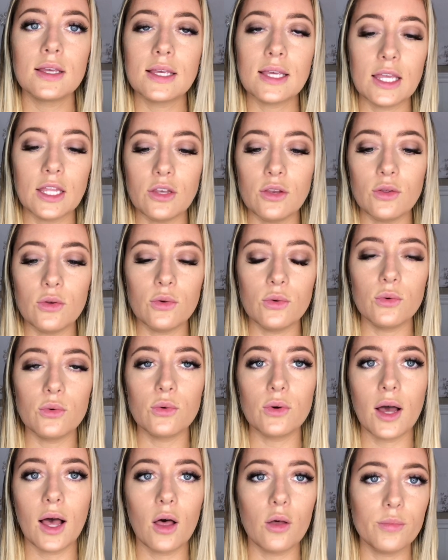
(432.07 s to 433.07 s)
can
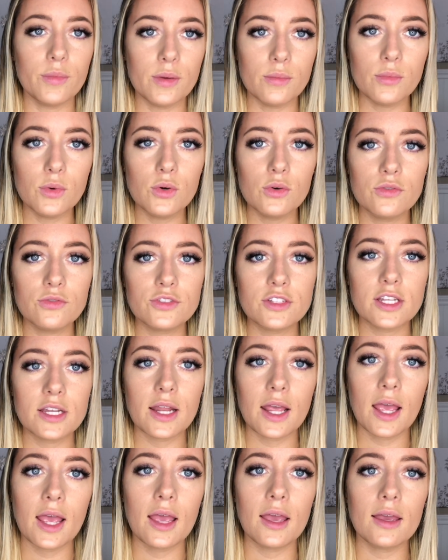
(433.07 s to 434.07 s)
you help me move
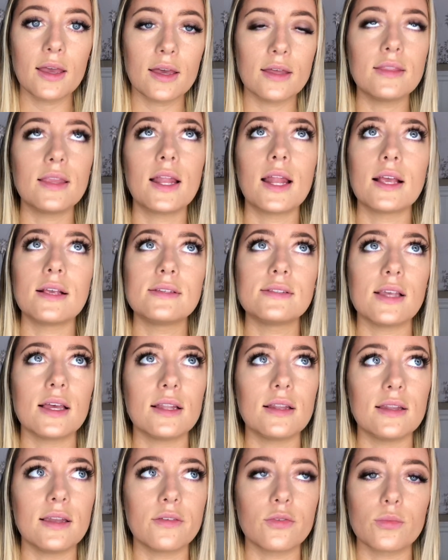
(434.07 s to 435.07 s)
today? And then I
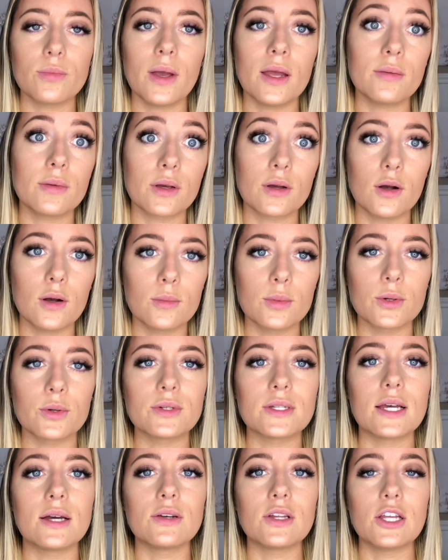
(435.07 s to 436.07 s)
said, never mind, my car broke
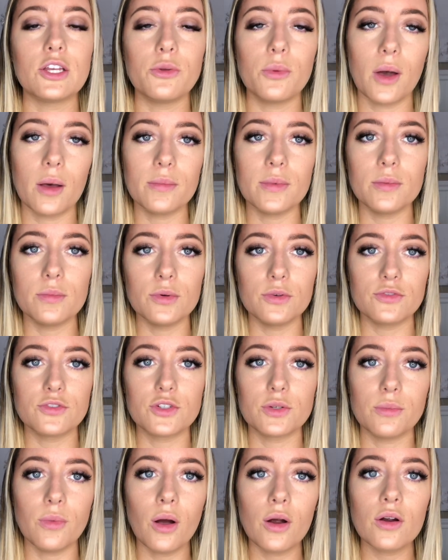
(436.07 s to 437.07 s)
down, can you help me move
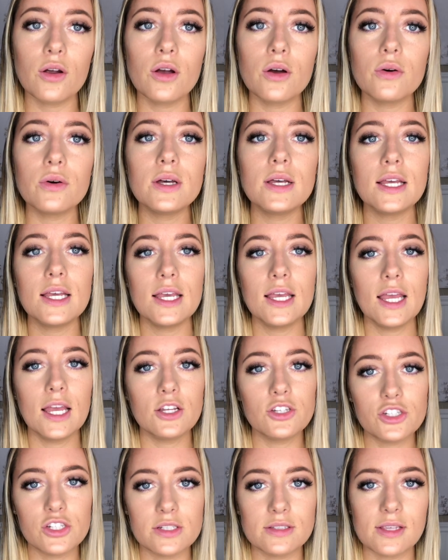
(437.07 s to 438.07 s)
tomorrow?
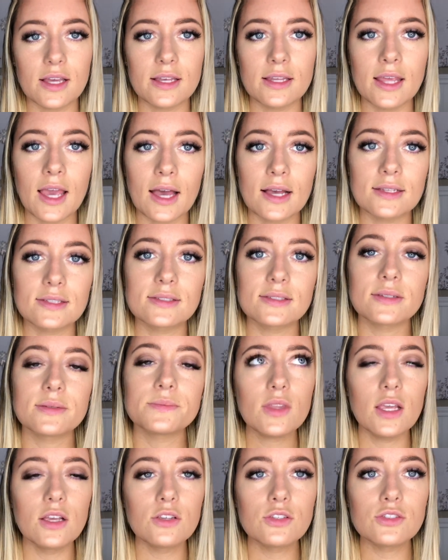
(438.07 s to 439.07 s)
And she said yes.
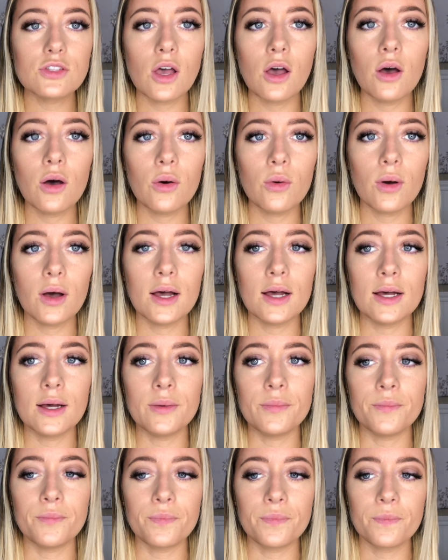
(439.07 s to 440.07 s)
So
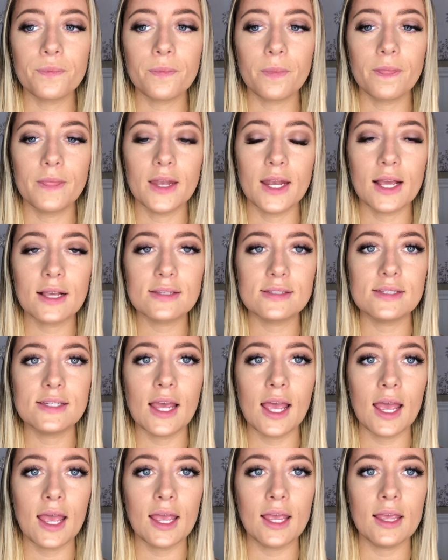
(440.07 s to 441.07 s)
the next
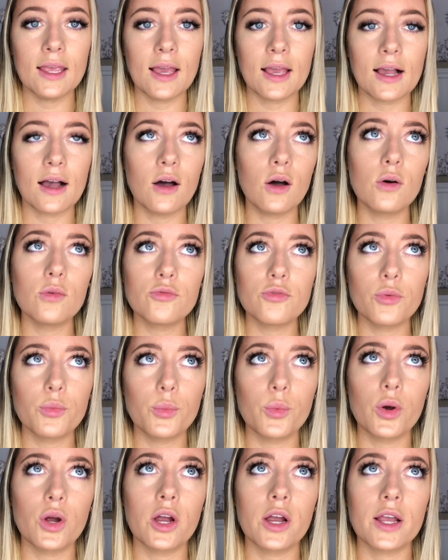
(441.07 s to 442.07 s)
day I got home from
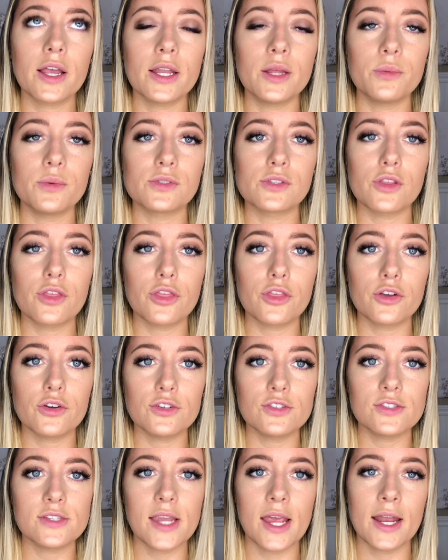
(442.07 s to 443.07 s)
work, and it was a
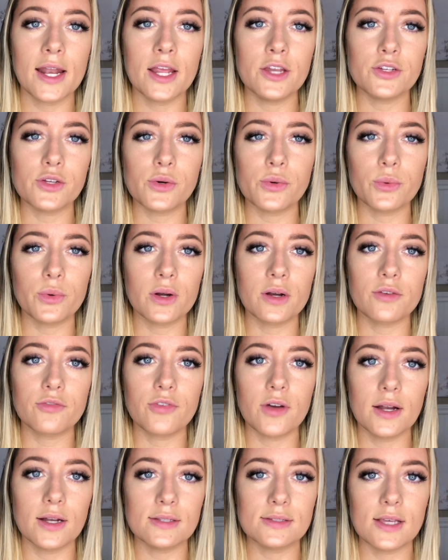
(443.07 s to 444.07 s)
Thursday, and I don't work
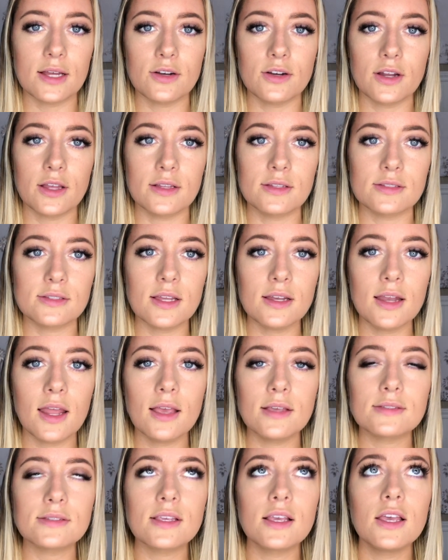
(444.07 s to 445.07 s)
Friday, Saturday, and
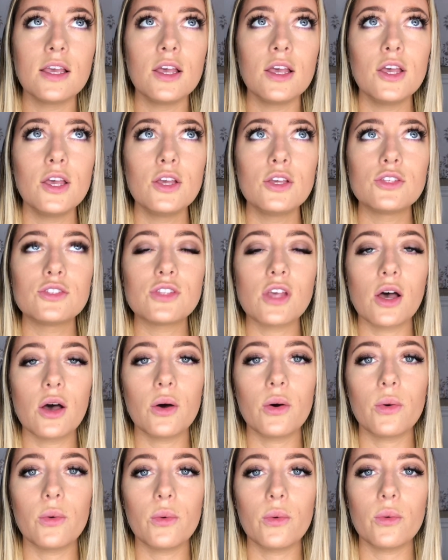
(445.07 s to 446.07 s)
Sundays.
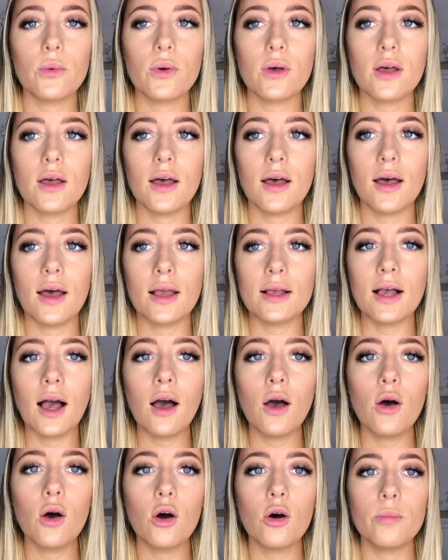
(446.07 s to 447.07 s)
So I
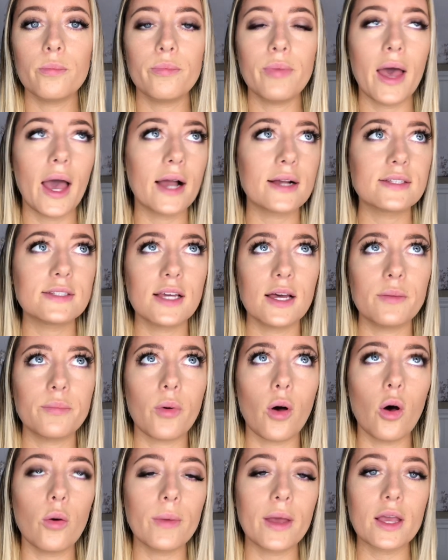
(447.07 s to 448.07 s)
got home, packed up
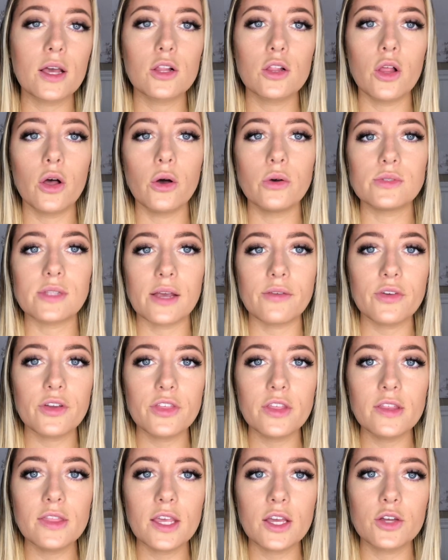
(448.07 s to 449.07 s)
all my clothes,
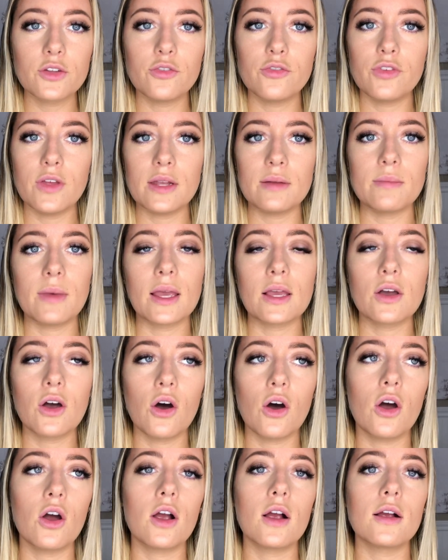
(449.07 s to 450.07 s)
everything that could fit in my
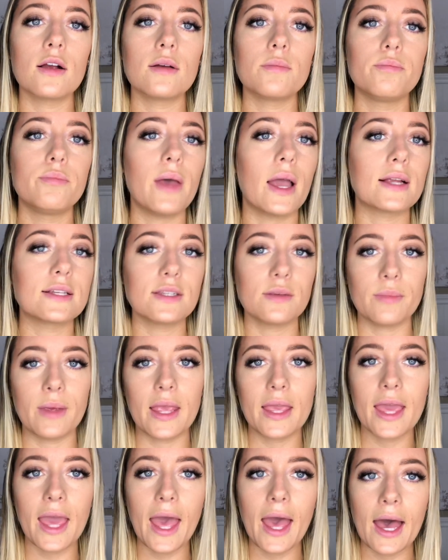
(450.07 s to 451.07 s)
car, packed up my
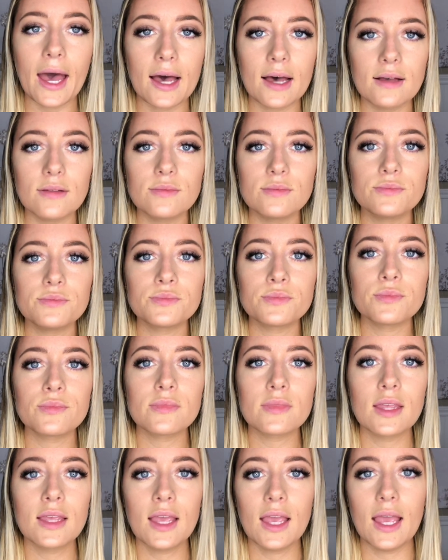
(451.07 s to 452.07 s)
cat,
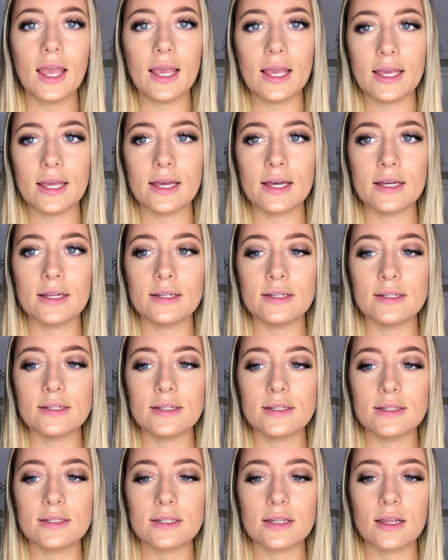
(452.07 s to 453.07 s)

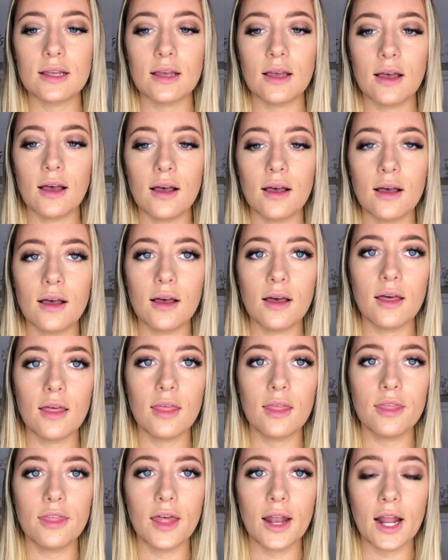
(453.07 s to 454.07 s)
and
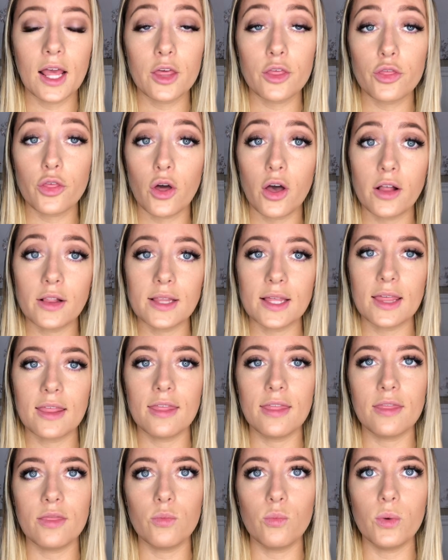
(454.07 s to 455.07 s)
then I thought like
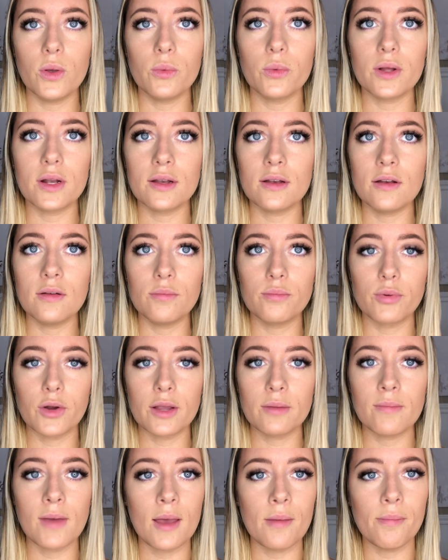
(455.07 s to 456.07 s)
we would
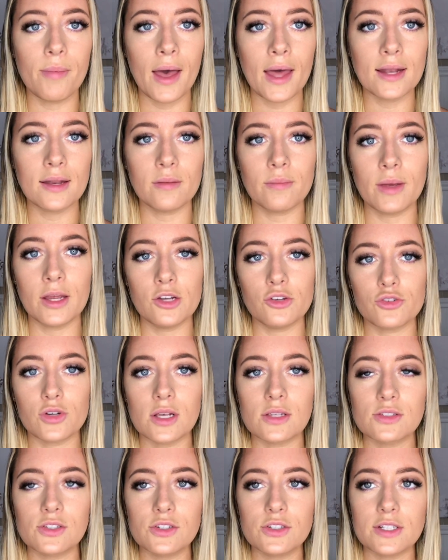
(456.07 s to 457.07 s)
bring my bed and my
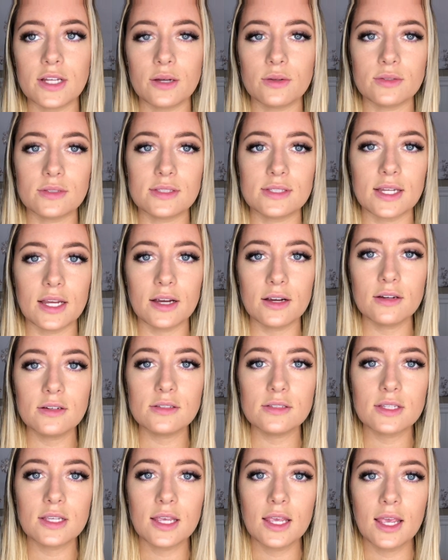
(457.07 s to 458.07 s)
dresser
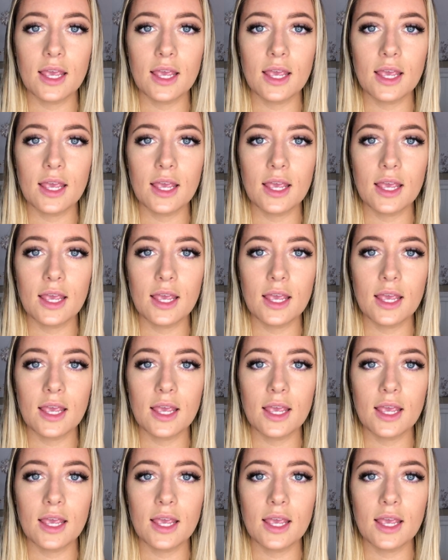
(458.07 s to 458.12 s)
downstairs